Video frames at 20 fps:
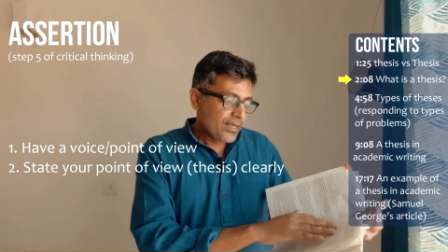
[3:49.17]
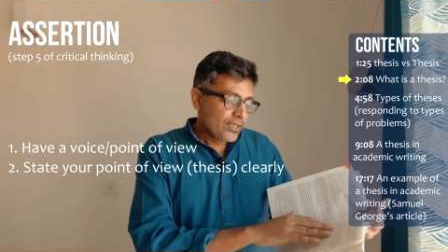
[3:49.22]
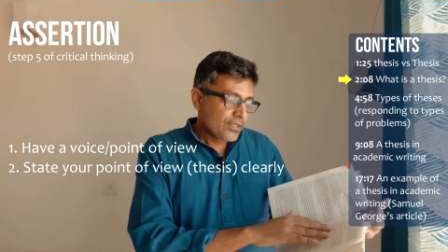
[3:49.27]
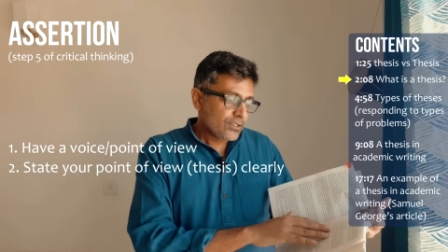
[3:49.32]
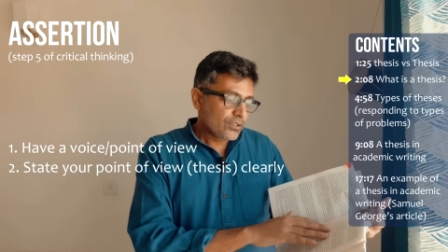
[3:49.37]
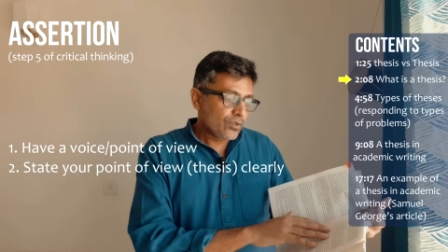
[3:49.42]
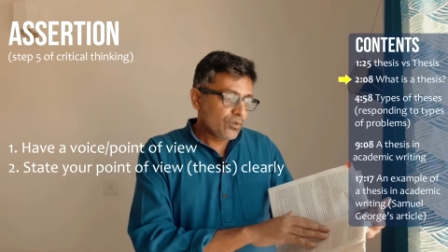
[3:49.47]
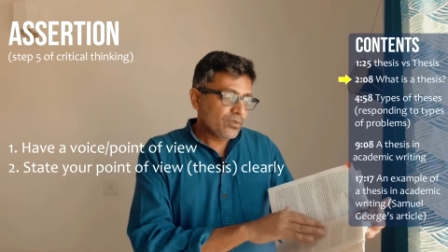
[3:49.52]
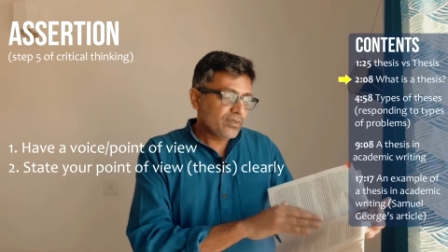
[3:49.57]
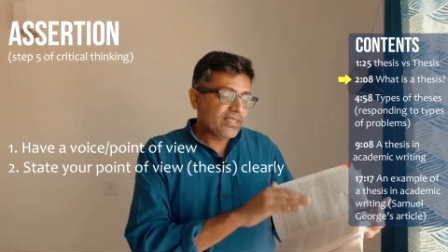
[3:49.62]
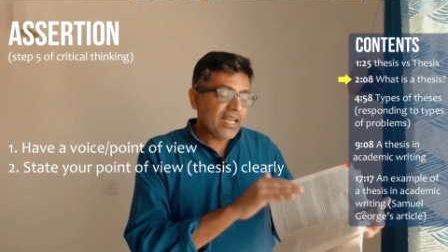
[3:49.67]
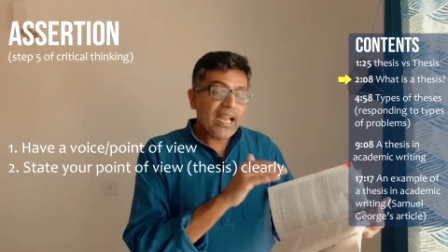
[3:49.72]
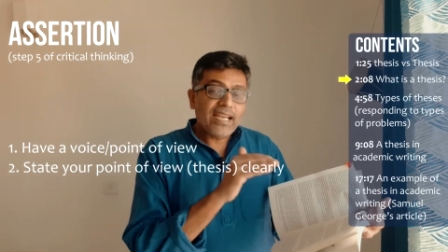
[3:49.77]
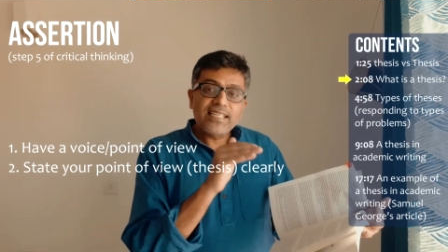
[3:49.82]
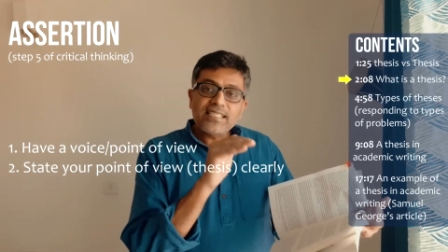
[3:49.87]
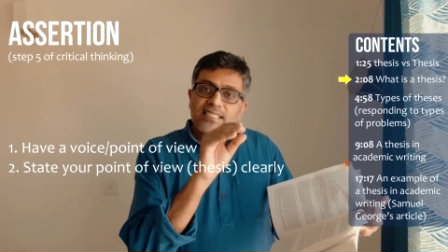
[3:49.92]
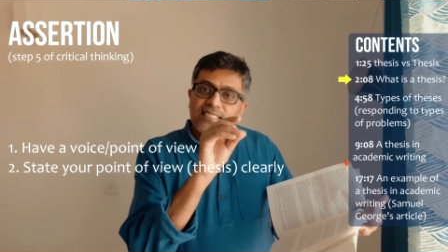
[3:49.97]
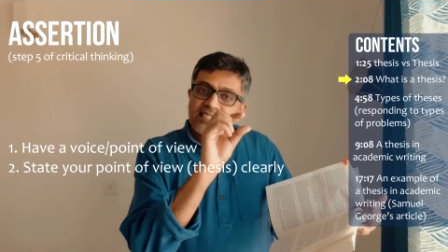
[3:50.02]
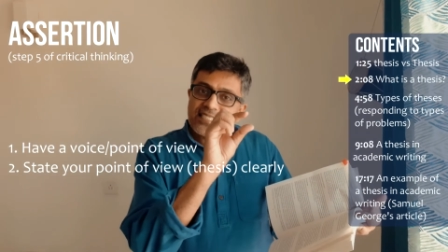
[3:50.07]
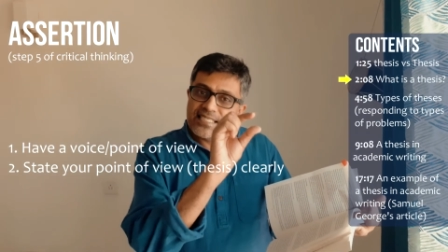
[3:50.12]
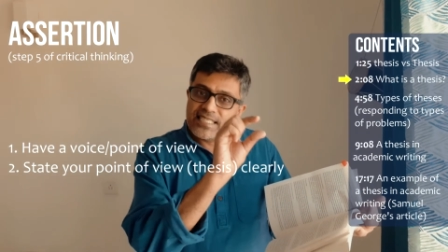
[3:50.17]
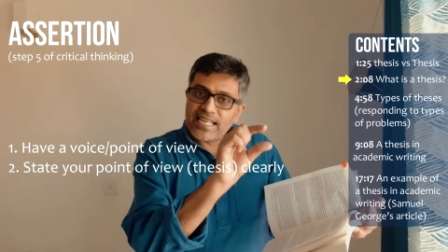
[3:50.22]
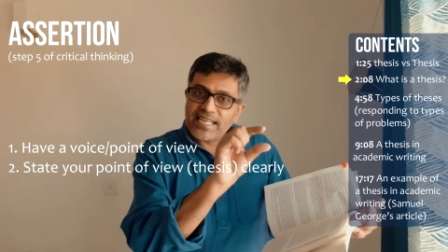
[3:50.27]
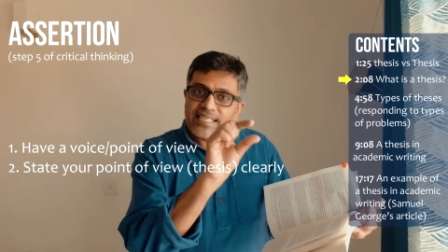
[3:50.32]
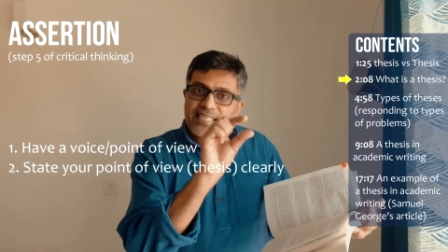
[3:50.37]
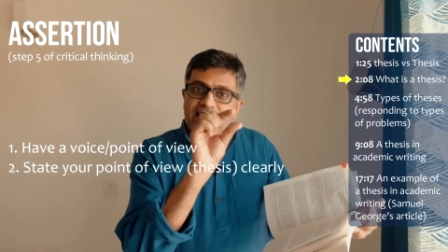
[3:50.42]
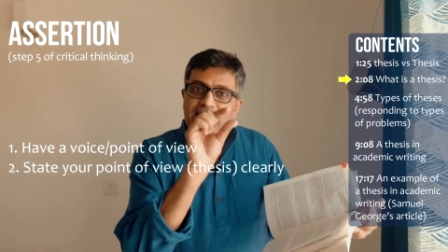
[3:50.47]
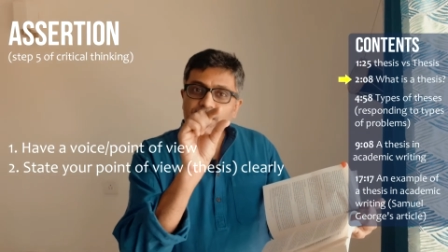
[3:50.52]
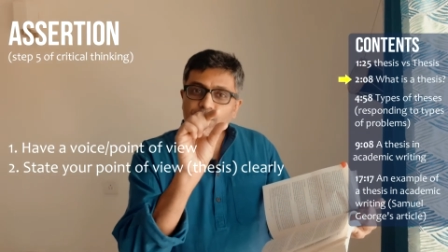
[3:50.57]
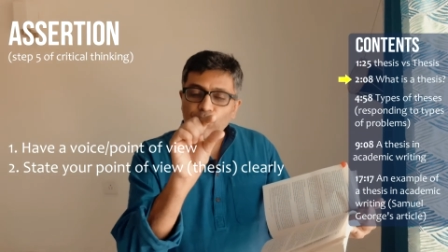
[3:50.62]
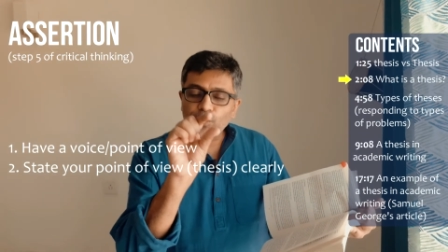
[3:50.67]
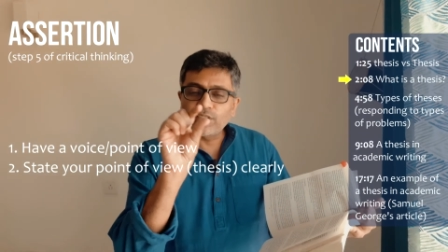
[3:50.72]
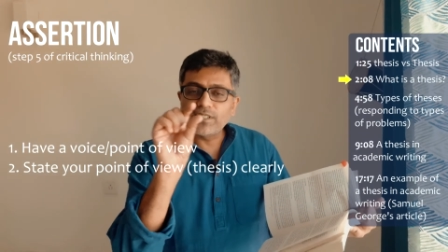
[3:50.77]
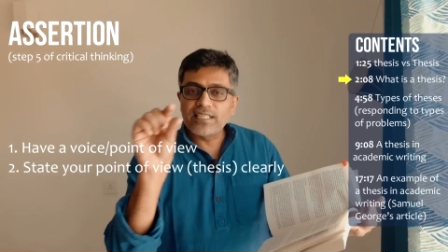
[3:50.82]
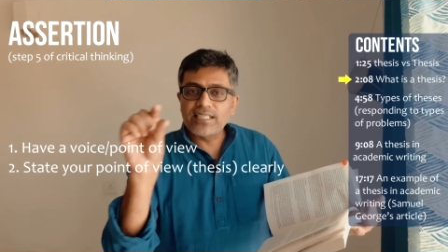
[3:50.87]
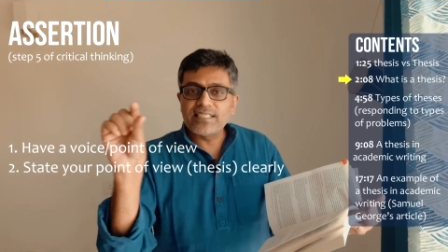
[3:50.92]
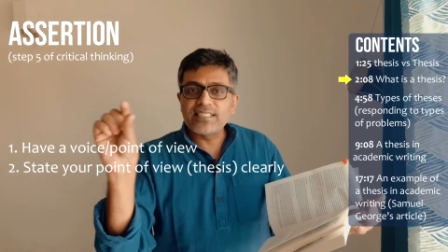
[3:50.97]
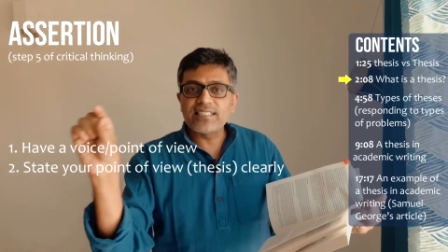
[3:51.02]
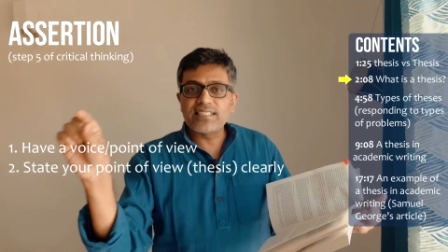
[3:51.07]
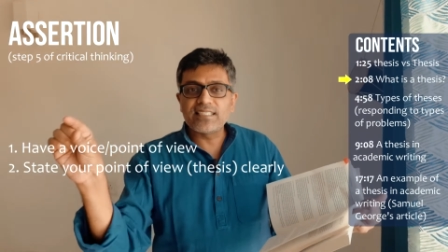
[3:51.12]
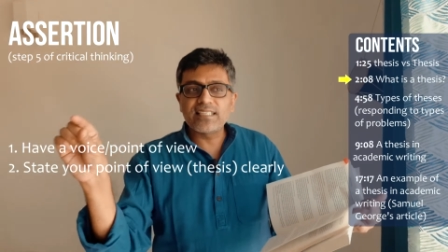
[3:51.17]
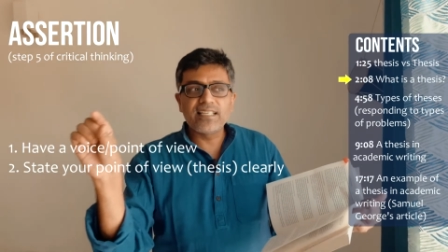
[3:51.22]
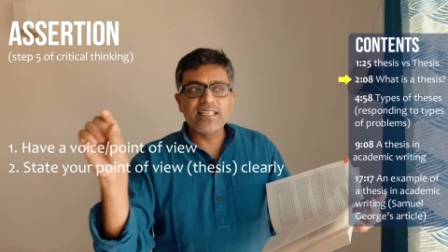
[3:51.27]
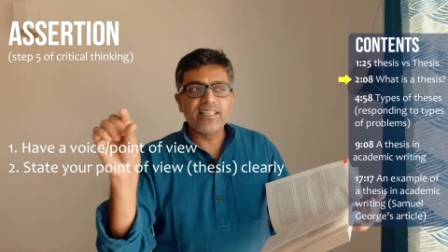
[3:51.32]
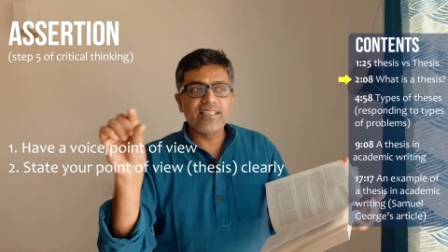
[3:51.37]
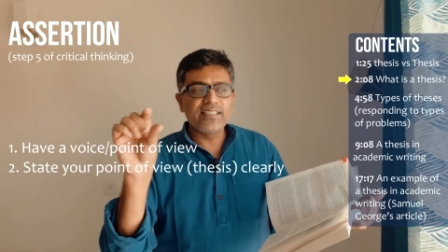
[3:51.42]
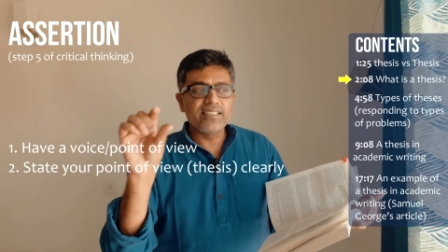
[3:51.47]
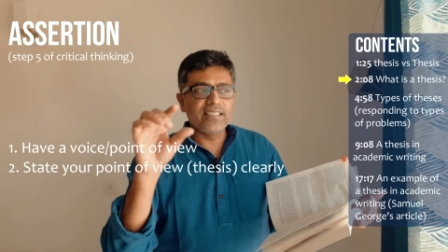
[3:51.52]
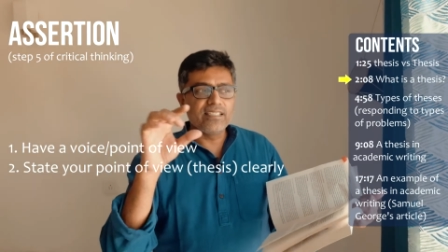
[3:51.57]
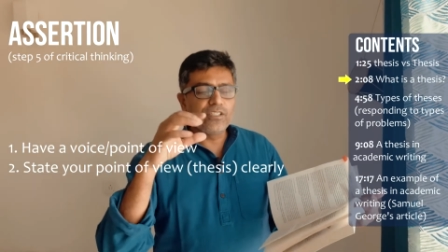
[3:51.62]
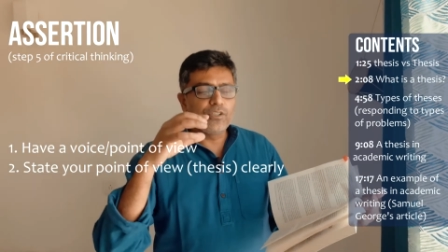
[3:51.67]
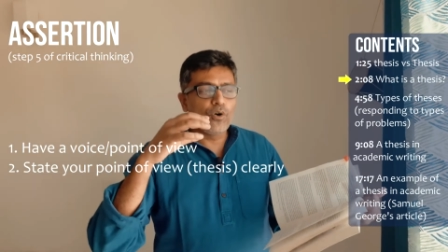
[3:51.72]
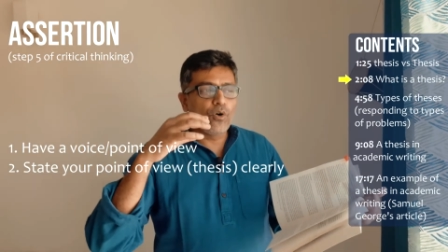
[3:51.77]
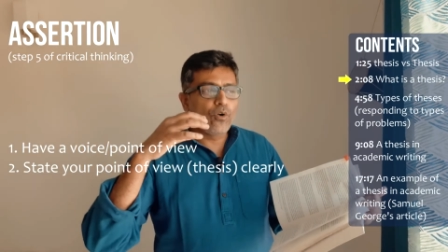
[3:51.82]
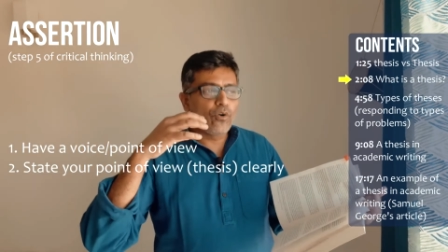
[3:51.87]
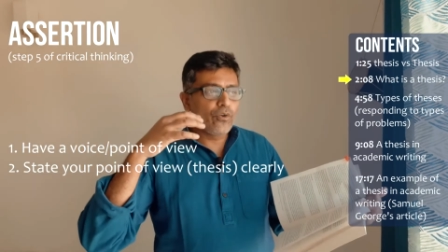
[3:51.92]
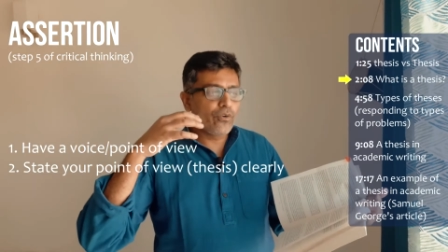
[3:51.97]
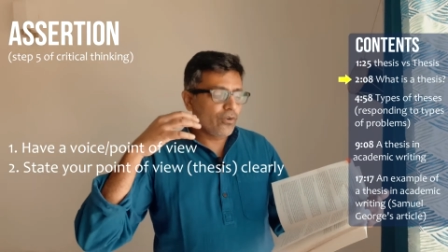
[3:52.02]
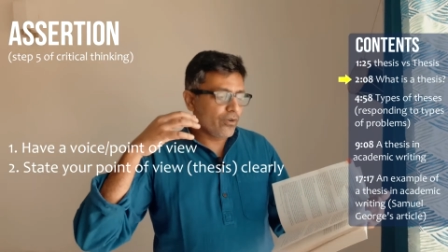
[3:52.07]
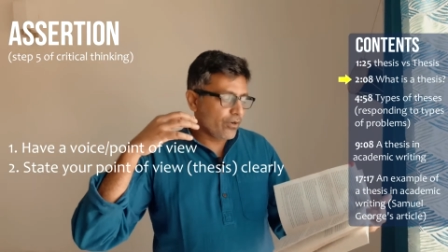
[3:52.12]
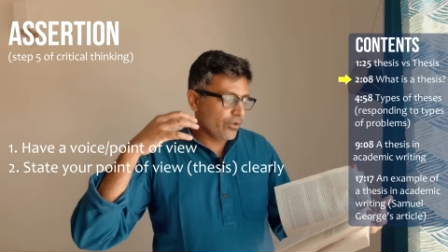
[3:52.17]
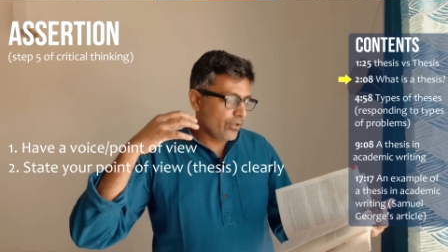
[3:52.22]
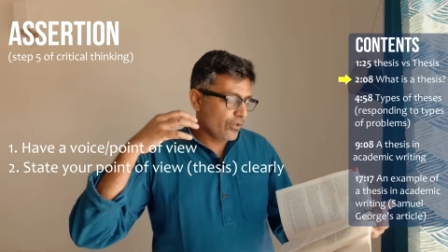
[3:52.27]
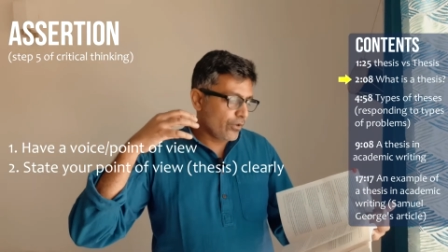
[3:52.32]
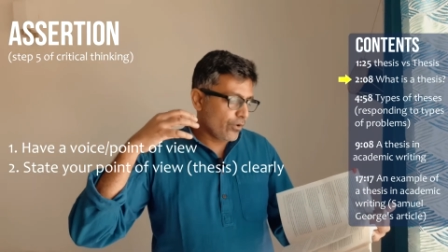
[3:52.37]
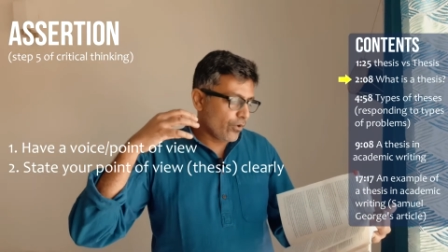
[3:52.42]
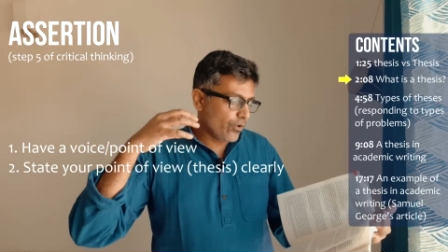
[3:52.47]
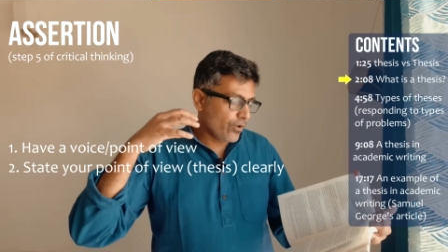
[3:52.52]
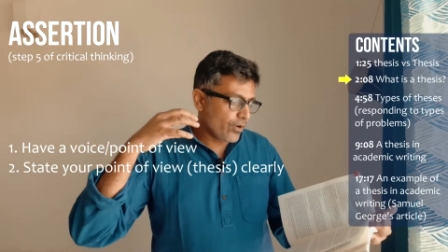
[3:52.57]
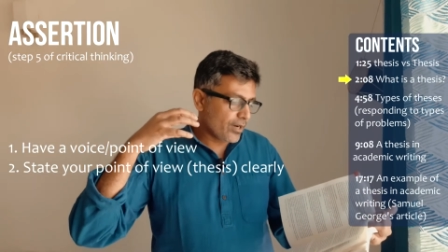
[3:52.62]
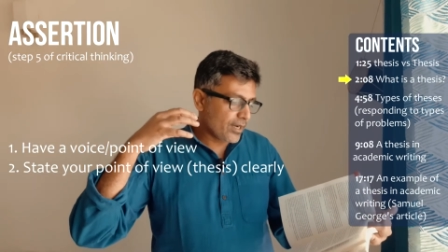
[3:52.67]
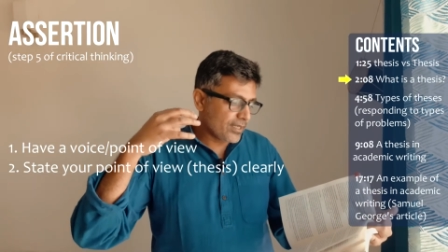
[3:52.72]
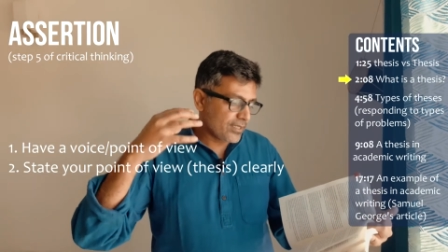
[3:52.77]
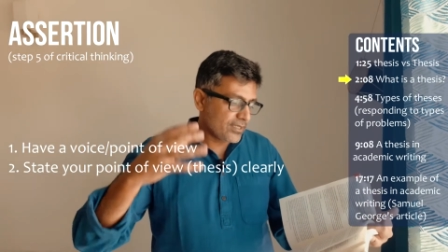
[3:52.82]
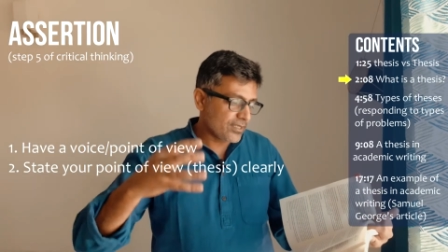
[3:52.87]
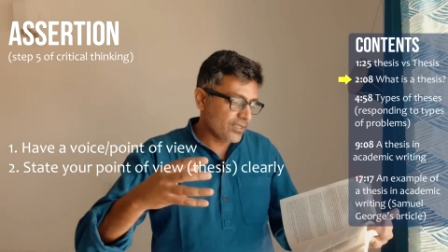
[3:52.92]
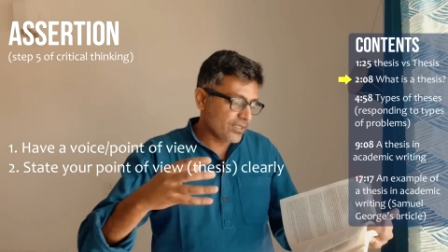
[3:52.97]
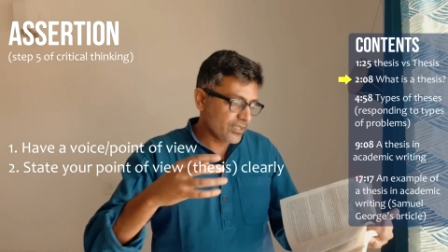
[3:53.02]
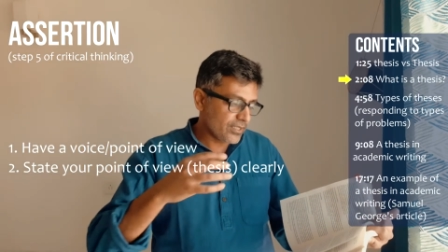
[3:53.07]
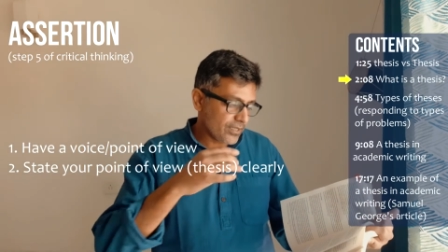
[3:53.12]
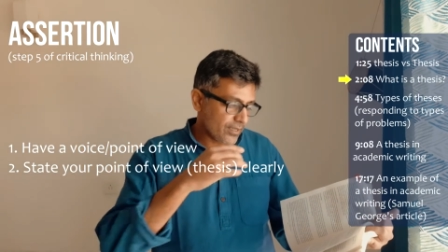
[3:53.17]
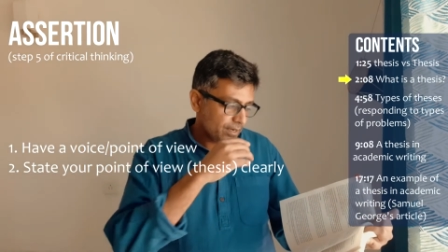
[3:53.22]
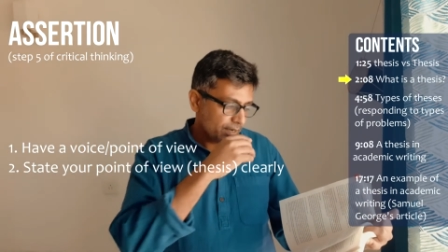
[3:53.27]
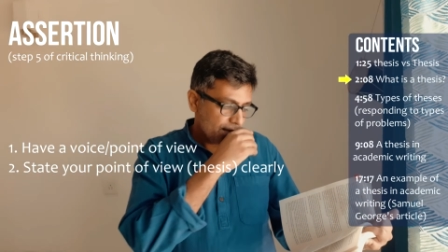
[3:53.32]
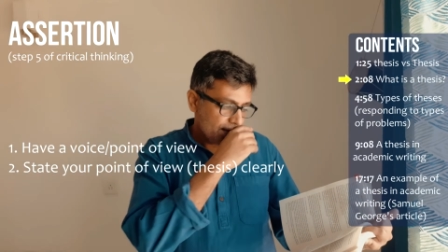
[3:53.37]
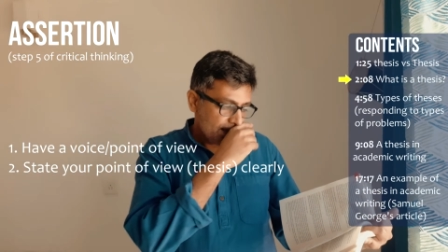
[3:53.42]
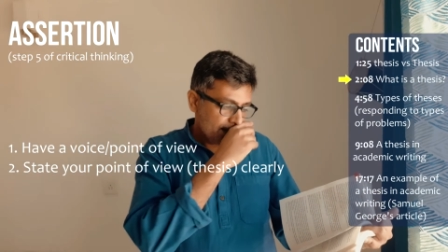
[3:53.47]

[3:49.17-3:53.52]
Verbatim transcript: So that is stating your thesis clearly, your, your assertion